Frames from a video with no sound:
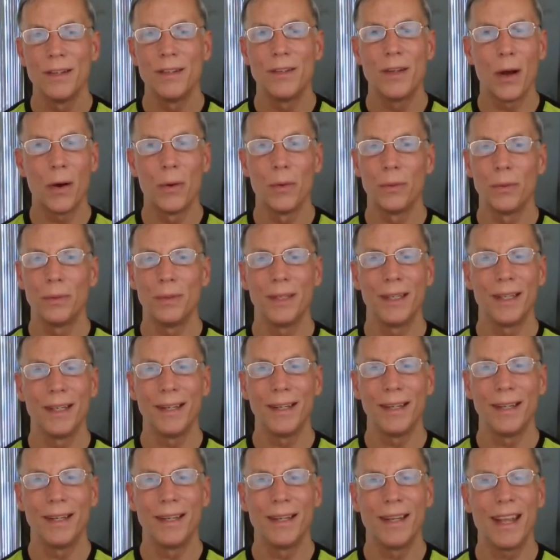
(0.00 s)
Don't
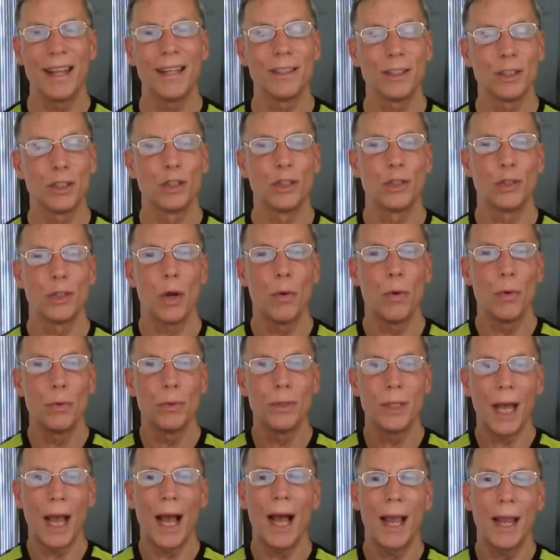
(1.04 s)
get so
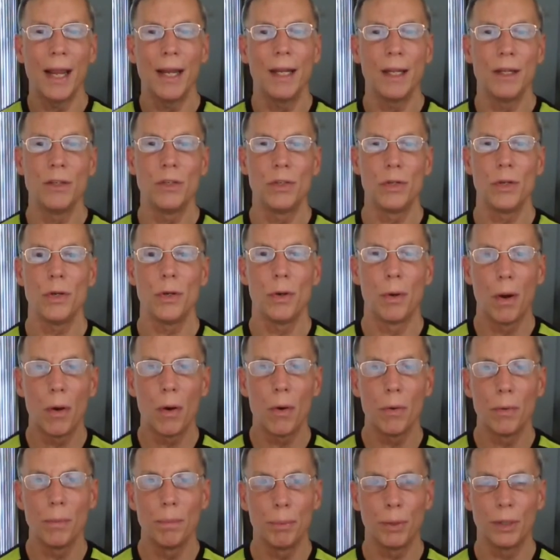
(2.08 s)
tied into your
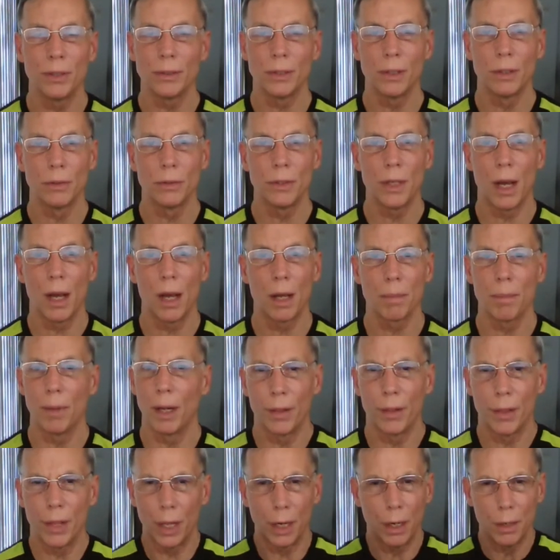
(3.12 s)
own personal
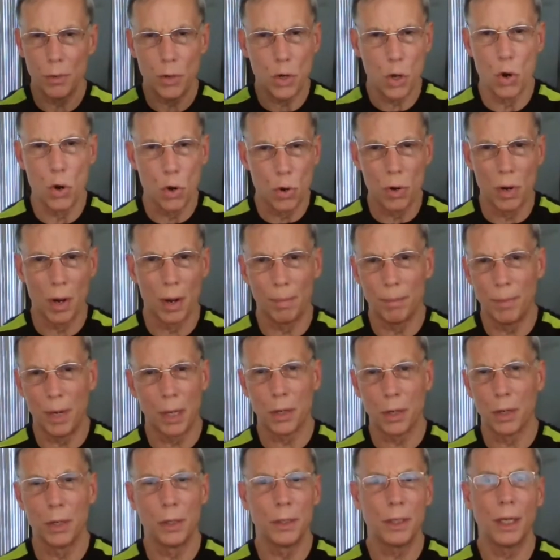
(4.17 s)
dogma that no, I'm
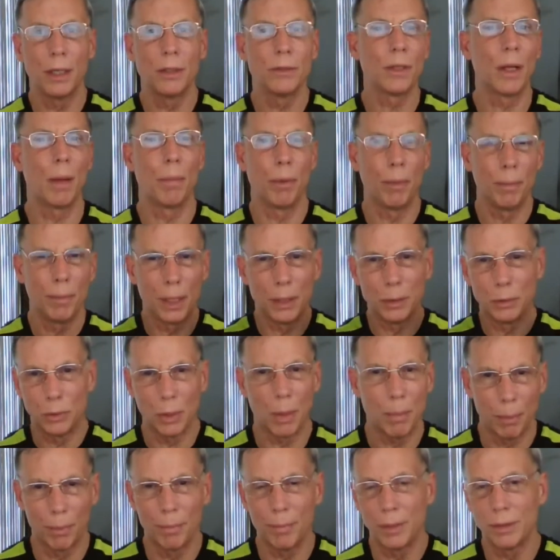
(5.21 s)
not going to take supplements.
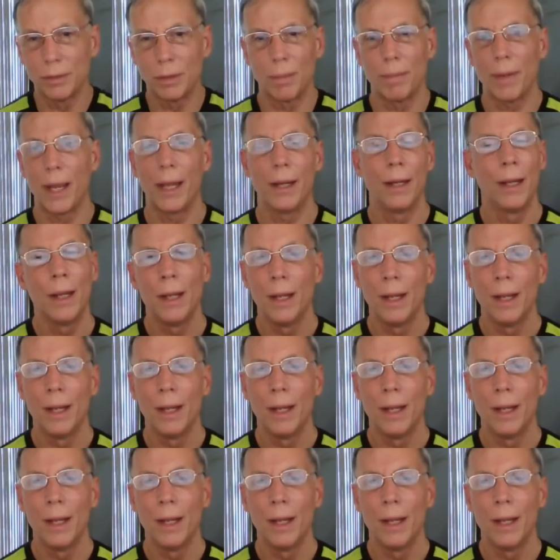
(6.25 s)
Supplements are bad.